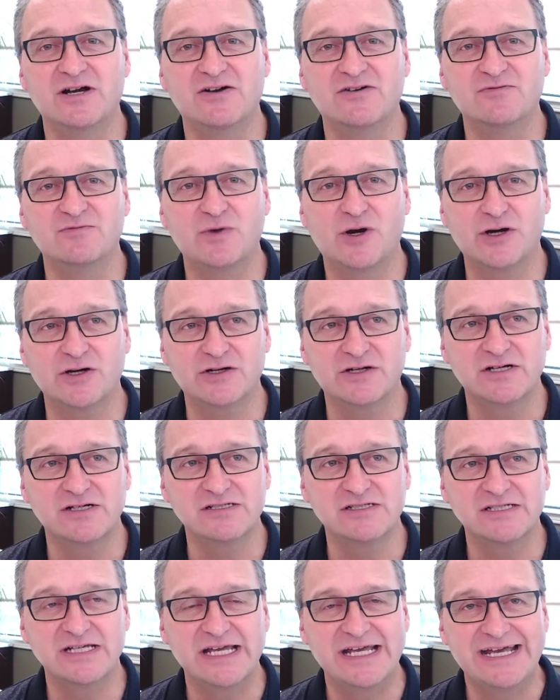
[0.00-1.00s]
of
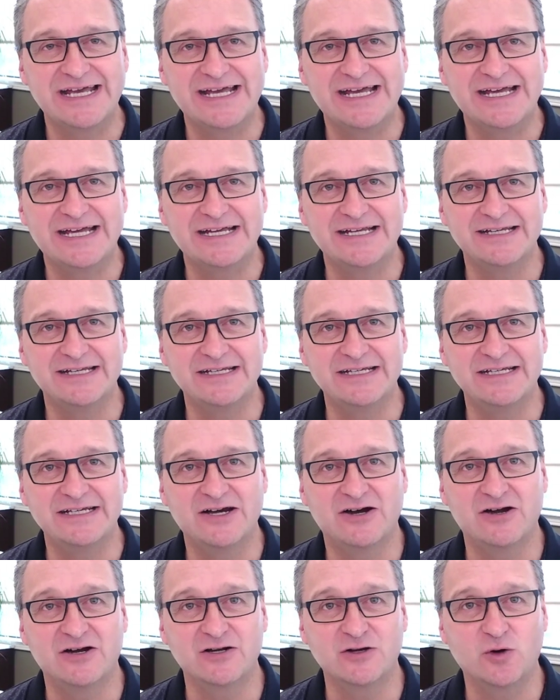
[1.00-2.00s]
markets and the
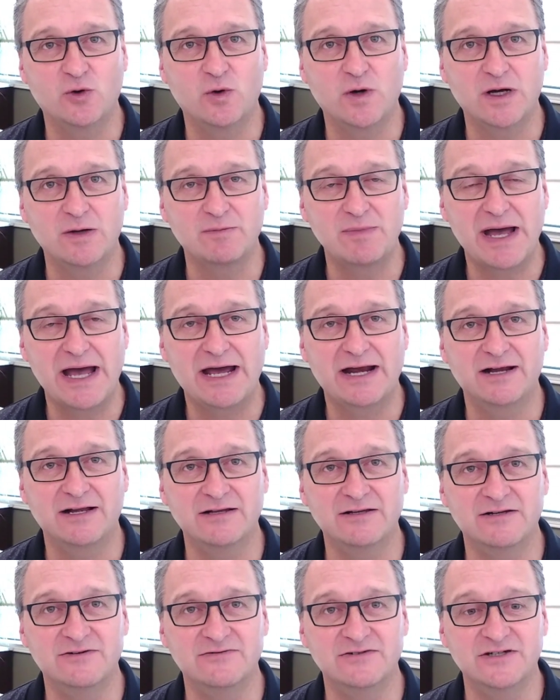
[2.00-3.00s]
ongoing
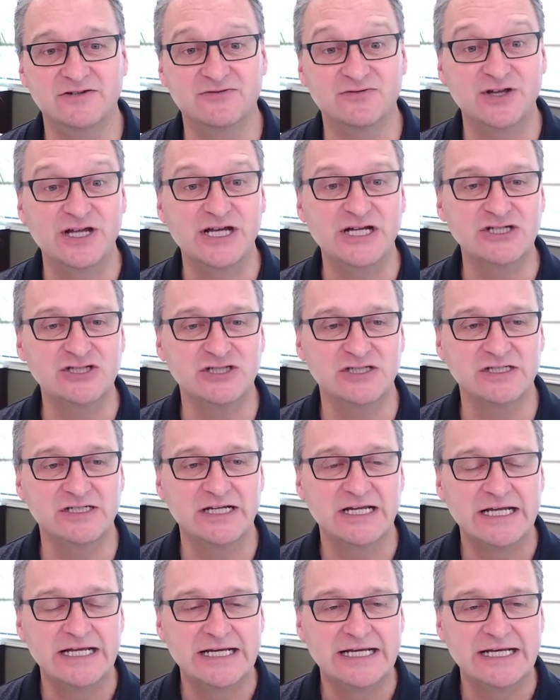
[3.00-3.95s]
battle of inflation